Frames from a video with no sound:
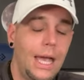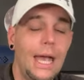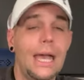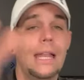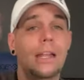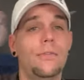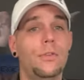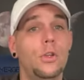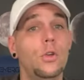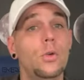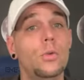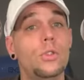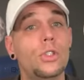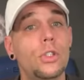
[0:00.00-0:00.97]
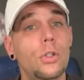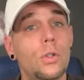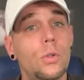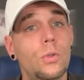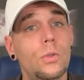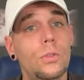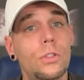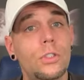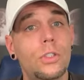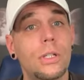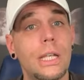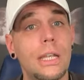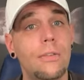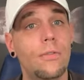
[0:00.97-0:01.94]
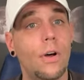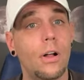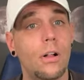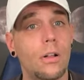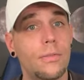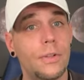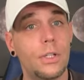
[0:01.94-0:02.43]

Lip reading: And if you choose to evolve